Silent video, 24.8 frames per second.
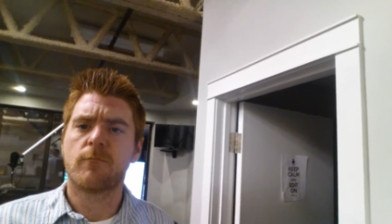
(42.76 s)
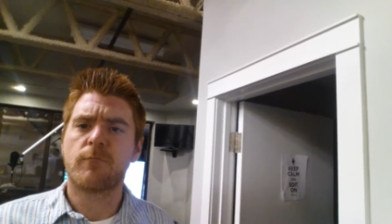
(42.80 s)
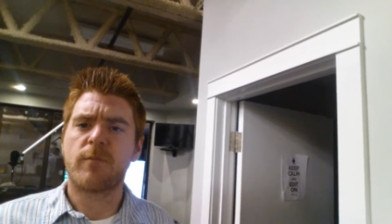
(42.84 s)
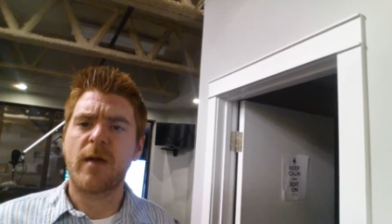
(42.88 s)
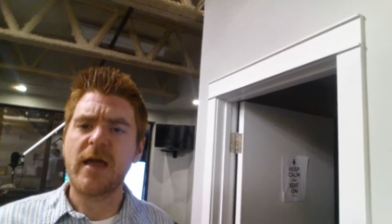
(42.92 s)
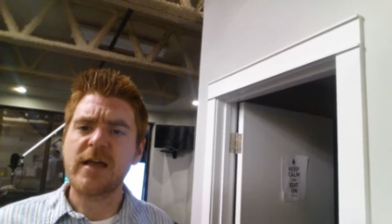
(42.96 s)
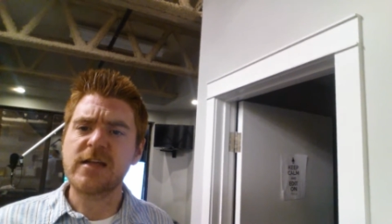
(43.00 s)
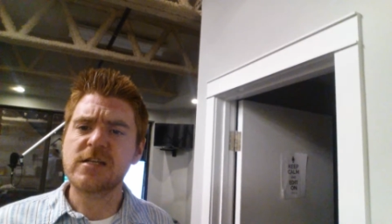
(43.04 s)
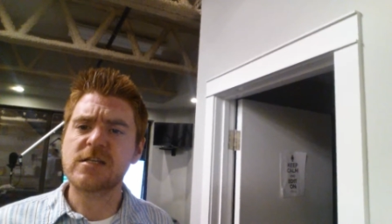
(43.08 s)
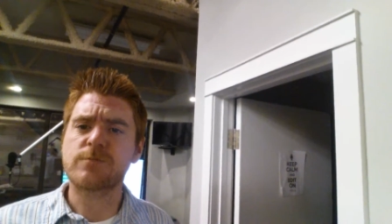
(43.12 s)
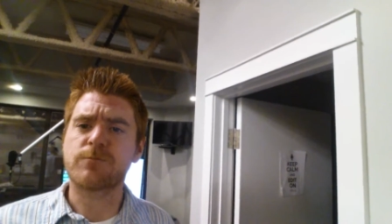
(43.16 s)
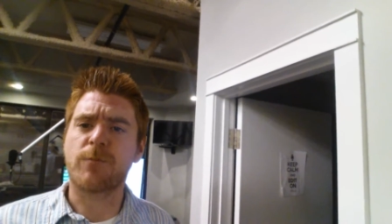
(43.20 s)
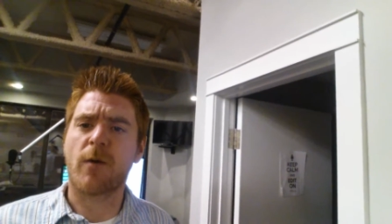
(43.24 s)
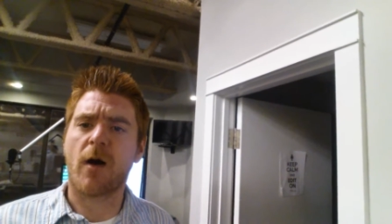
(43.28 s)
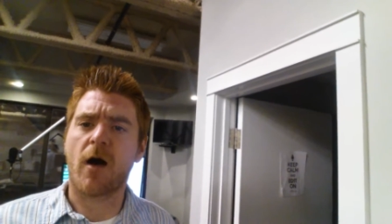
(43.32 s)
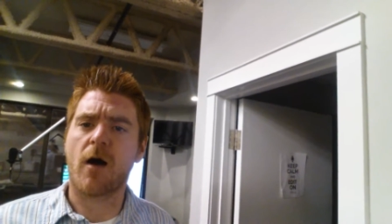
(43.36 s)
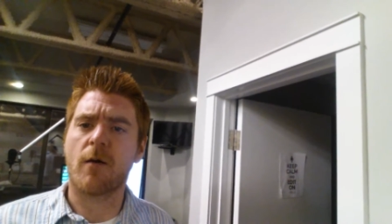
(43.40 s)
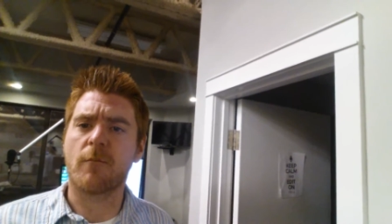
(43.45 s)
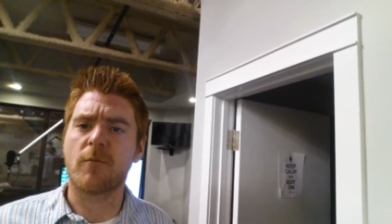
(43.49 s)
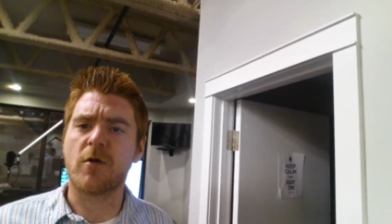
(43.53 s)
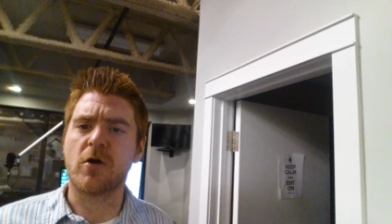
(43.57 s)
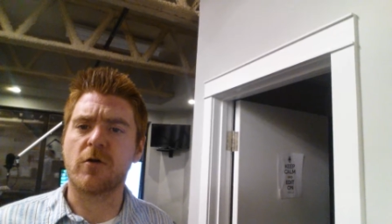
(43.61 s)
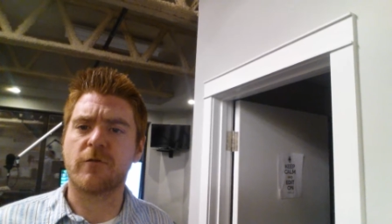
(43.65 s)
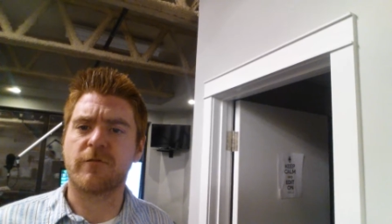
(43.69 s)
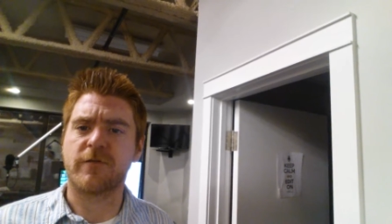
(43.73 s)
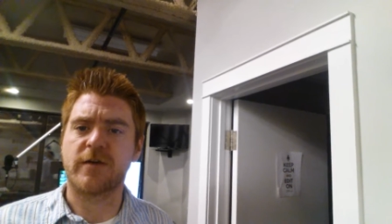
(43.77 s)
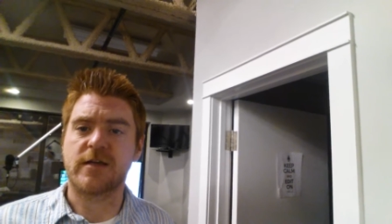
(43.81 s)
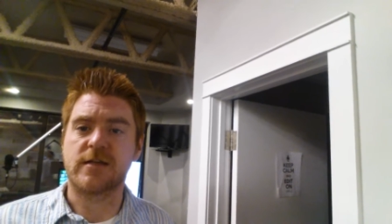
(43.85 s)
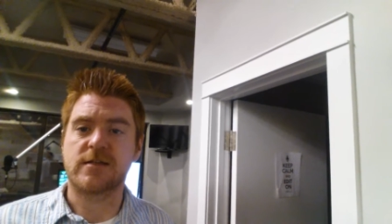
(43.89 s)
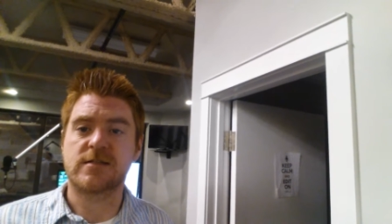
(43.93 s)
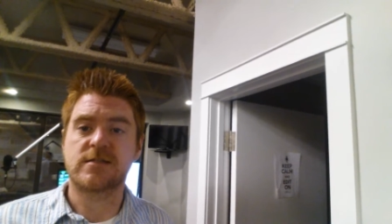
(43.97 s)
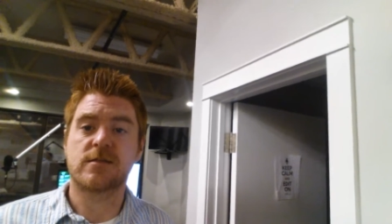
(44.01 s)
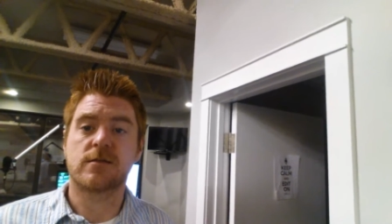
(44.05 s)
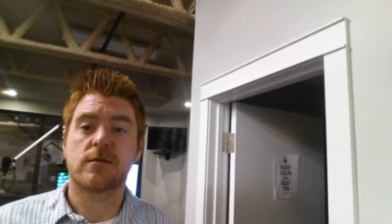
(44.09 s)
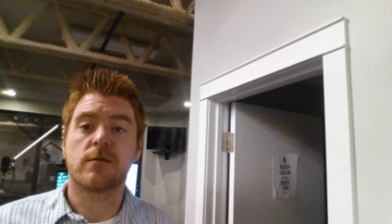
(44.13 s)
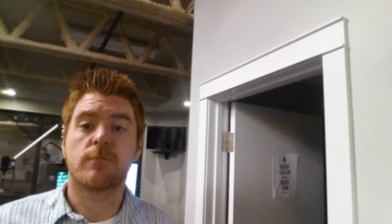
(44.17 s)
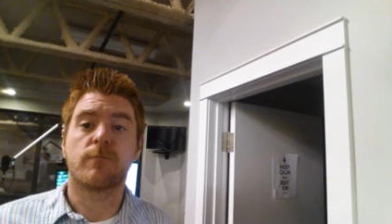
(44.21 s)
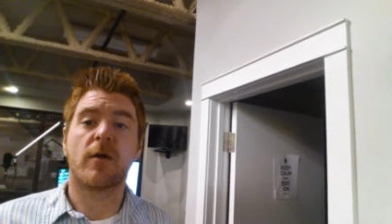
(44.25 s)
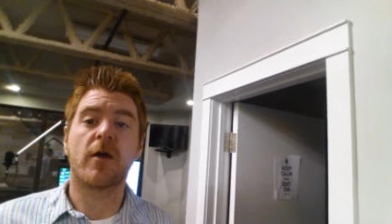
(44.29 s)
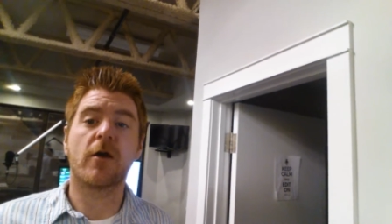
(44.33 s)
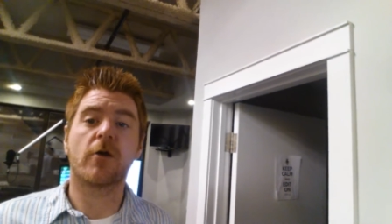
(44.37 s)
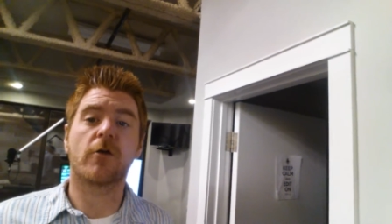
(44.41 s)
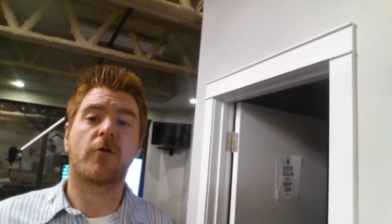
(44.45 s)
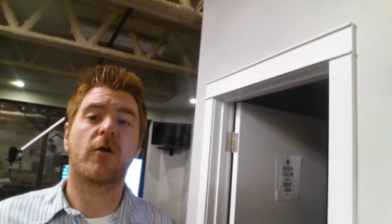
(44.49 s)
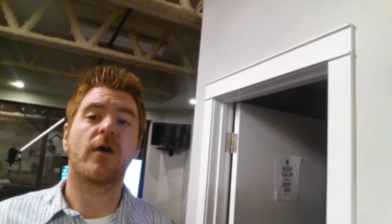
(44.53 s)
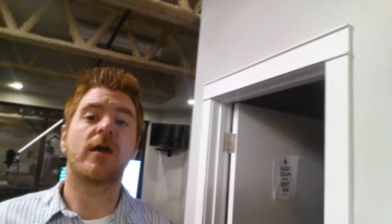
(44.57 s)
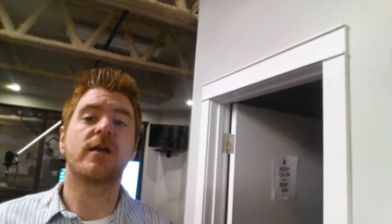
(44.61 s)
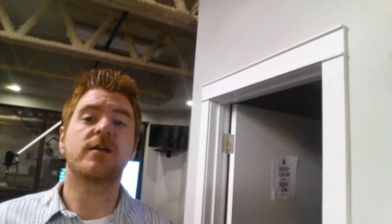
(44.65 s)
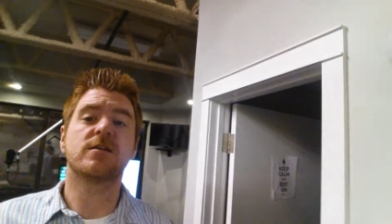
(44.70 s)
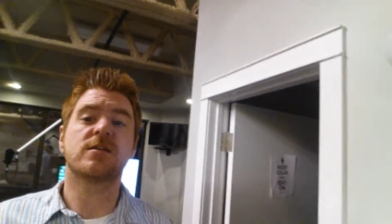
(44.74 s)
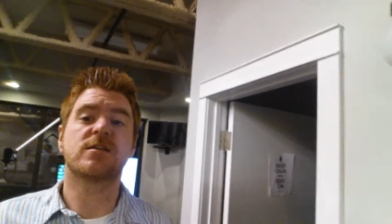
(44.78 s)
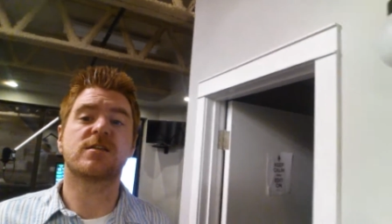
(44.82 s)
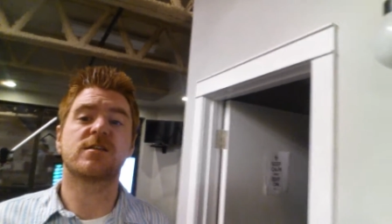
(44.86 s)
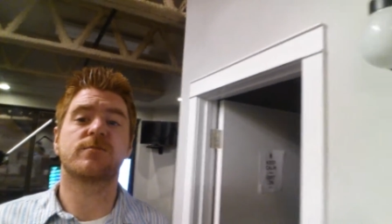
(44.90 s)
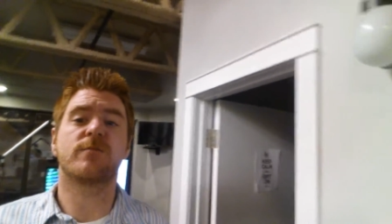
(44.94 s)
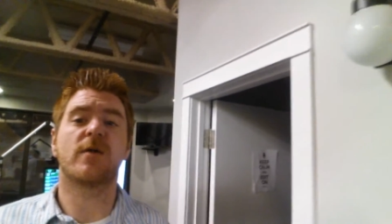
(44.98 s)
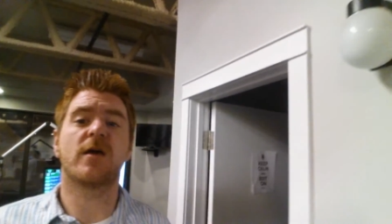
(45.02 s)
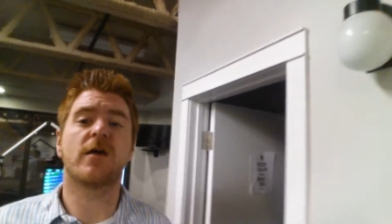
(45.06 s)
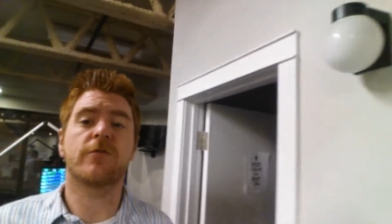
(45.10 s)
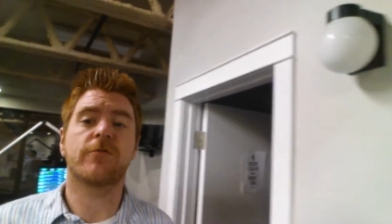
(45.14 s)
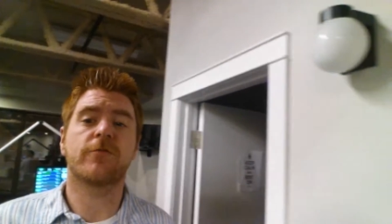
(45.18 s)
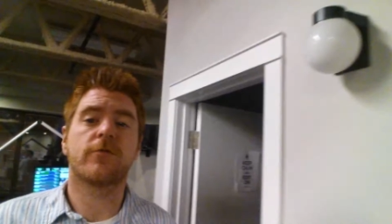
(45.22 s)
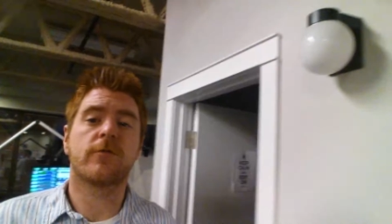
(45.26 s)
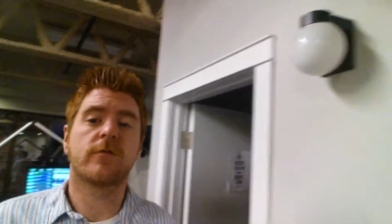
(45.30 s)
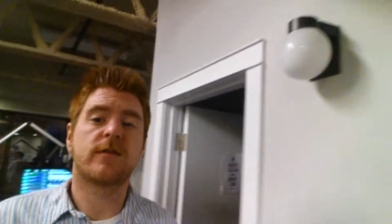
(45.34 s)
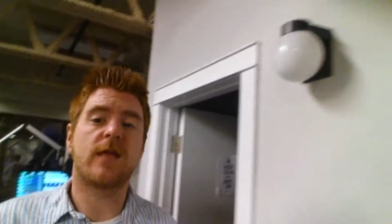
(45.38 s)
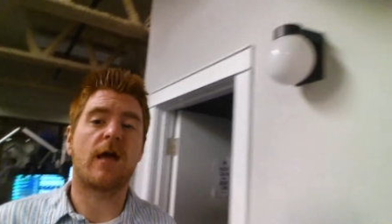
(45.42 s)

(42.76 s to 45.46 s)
Baseball movies. Mayor Graydon Smith,